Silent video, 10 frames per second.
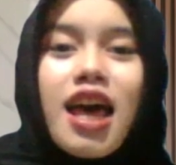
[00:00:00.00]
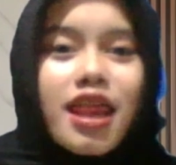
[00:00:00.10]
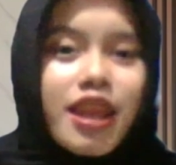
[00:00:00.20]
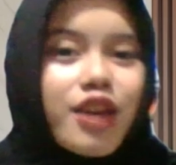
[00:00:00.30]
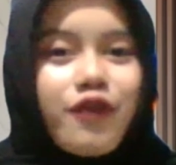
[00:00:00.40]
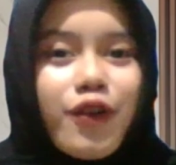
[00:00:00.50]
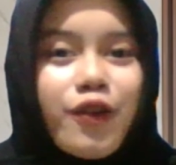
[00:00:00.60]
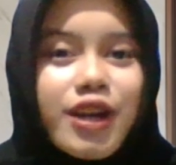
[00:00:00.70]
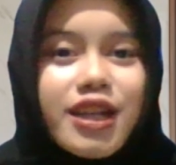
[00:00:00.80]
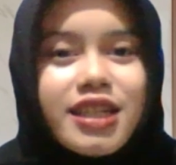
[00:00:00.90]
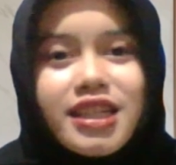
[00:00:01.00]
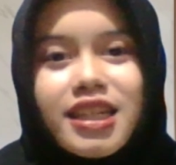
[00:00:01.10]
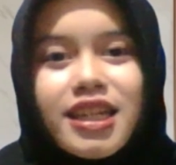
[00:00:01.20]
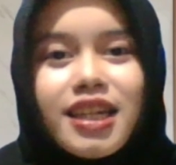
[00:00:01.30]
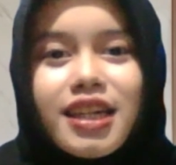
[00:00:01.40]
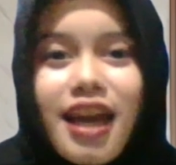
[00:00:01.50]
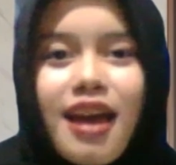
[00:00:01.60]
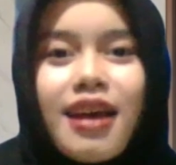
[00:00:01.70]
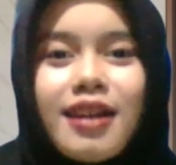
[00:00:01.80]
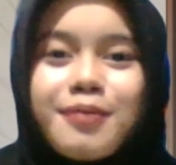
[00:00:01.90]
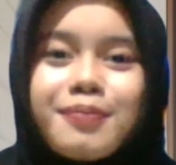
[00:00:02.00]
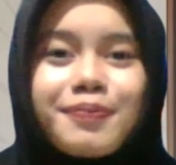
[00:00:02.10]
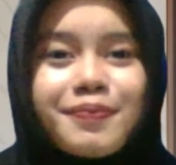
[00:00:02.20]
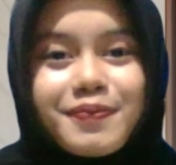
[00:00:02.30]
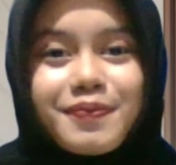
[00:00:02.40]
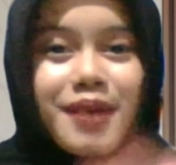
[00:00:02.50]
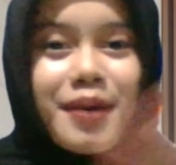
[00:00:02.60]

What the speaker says: Thank you for watching and bye